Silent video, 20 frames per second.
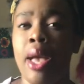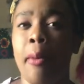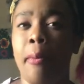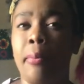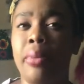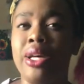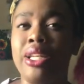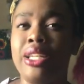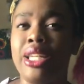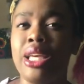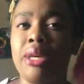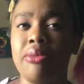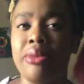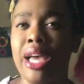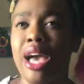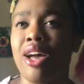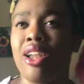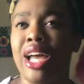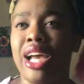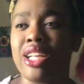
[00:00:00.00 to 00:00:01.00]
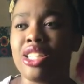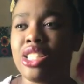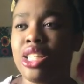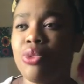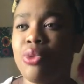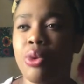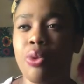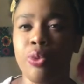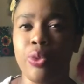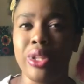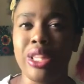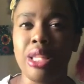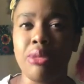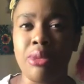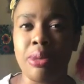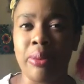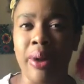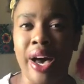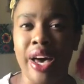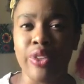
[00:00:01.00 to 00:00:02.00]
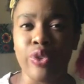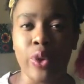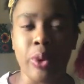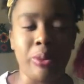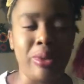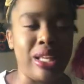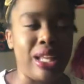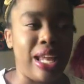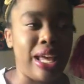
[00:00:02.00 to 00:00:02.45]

But deep down, like, shit will really be bothering me.